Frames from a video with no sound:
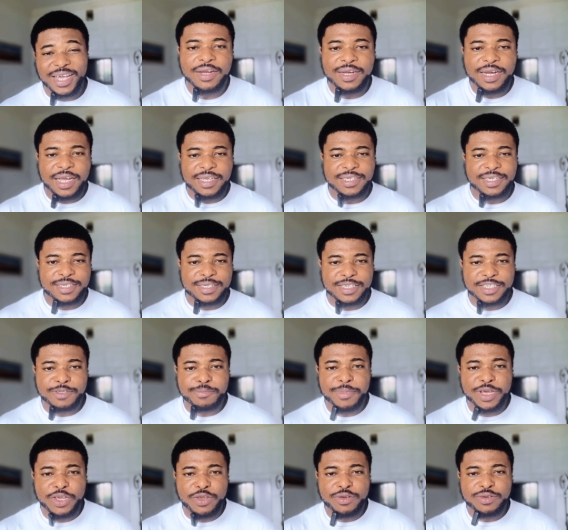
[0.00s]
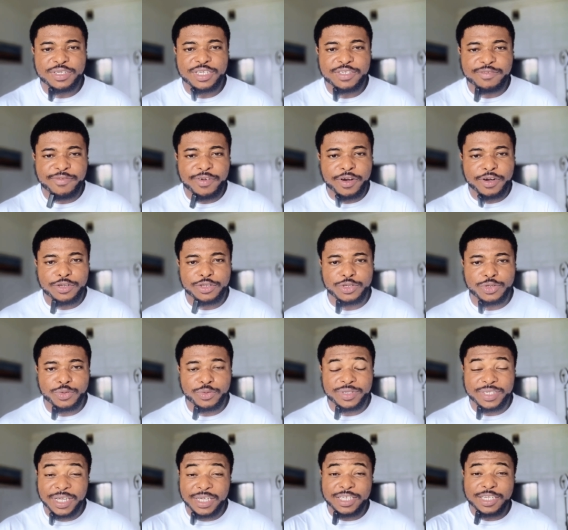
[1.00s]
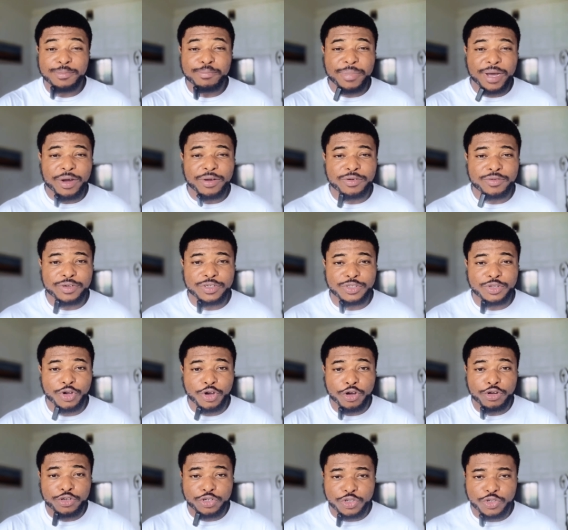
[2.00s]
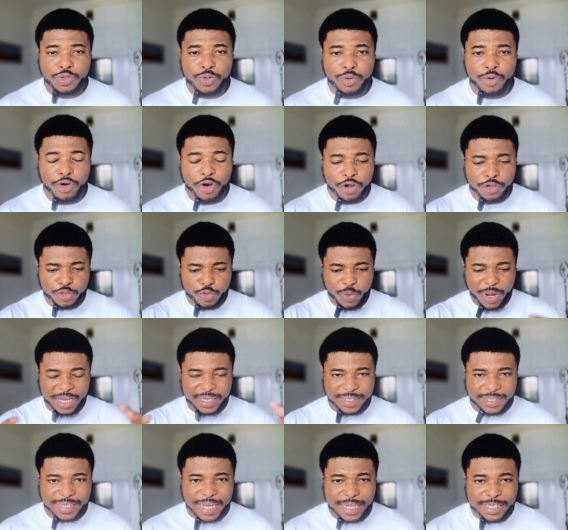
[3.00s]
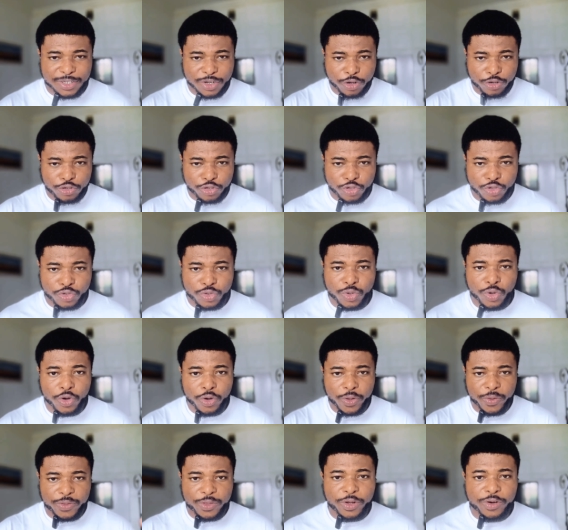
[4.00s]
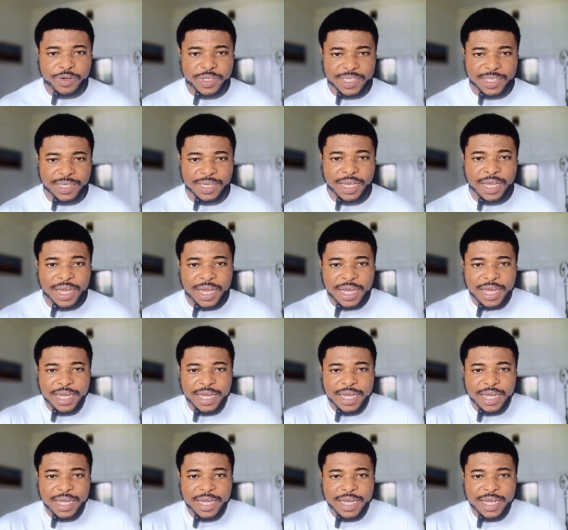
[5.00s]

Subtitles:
Now, narcissists may use this very tool, setting boundaries to control or to assert control or authority